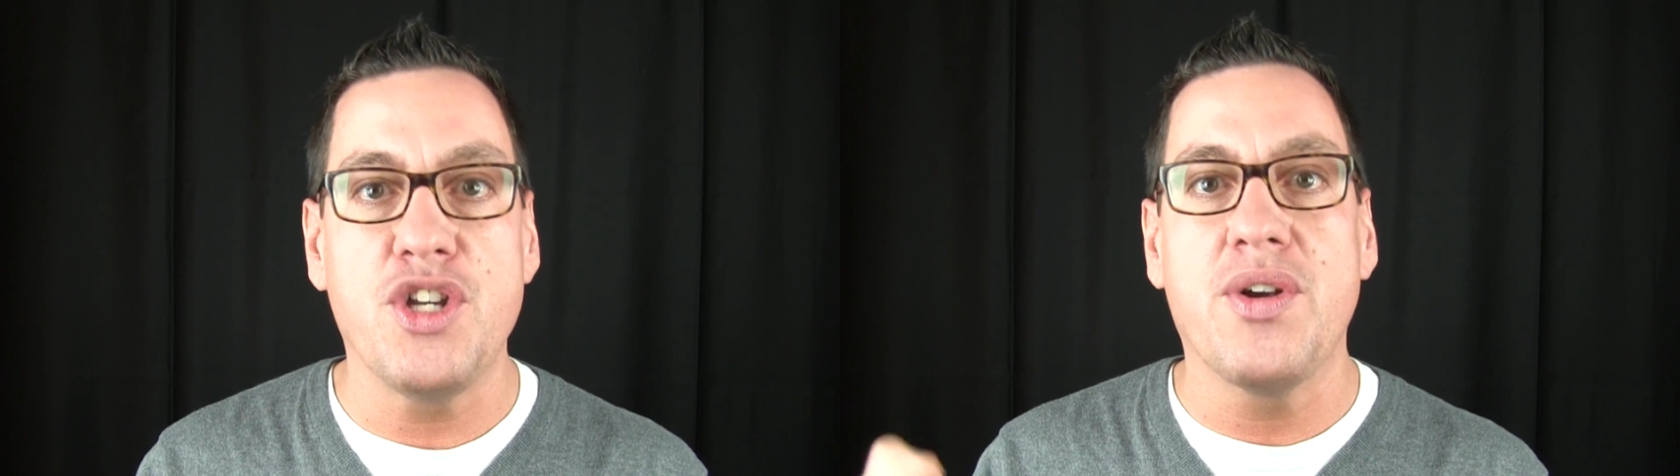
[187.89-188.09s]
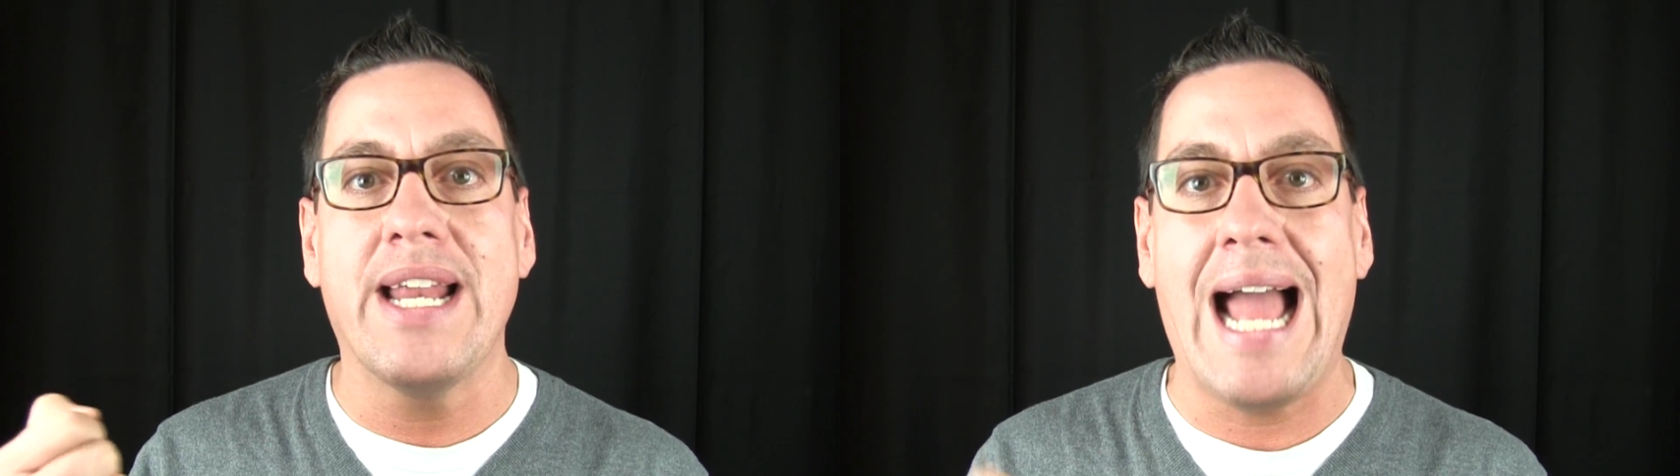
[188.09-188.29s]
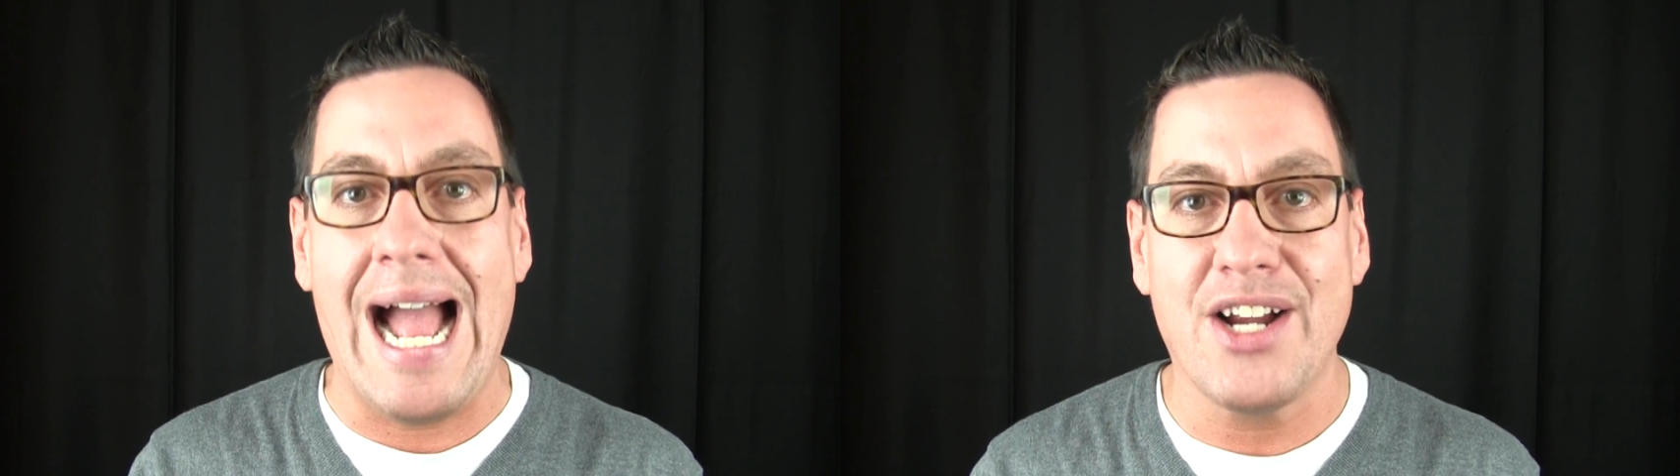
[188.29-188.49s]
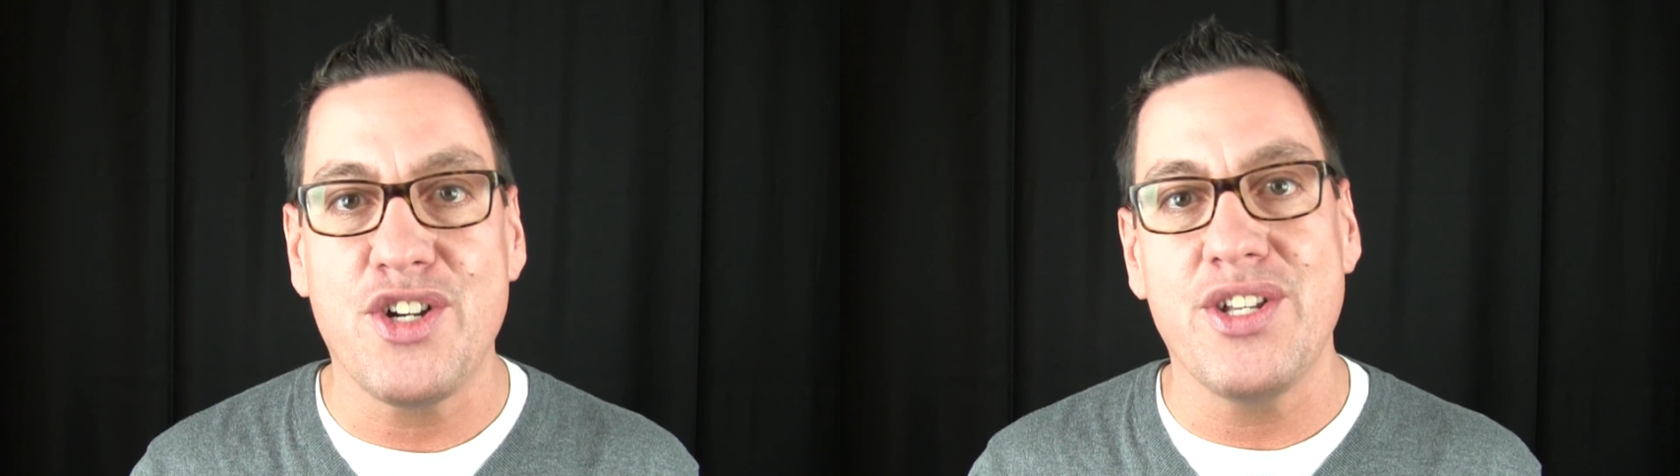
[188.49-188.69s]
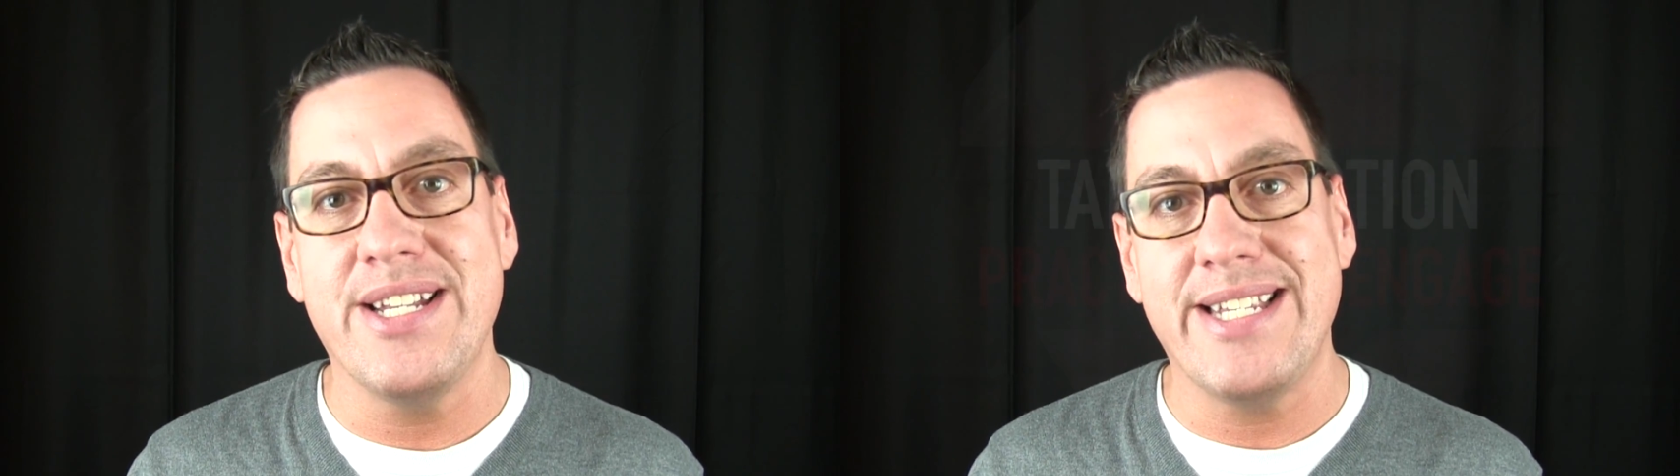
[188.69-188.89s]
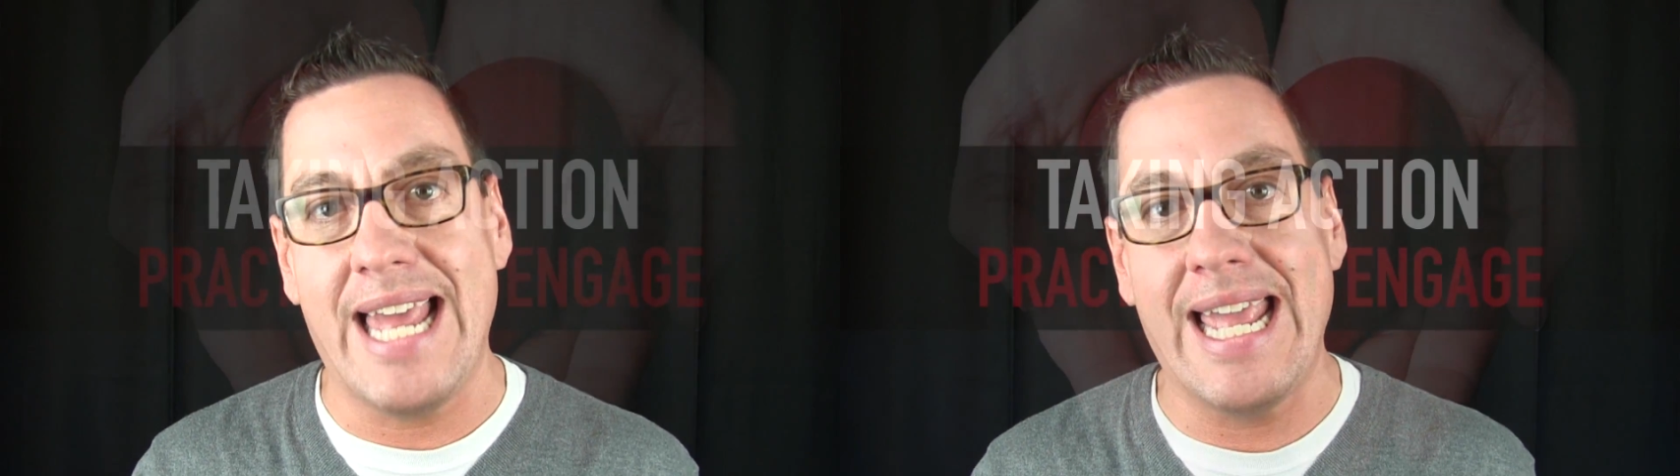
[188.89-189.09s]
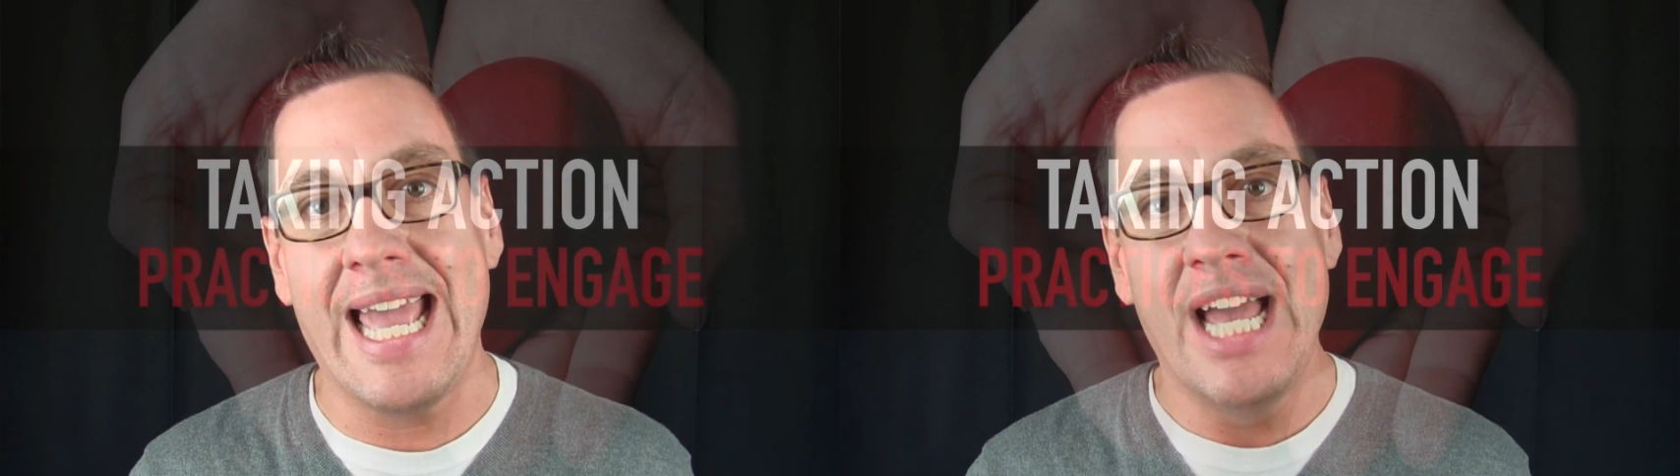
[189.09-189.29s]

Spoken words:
that you can actually take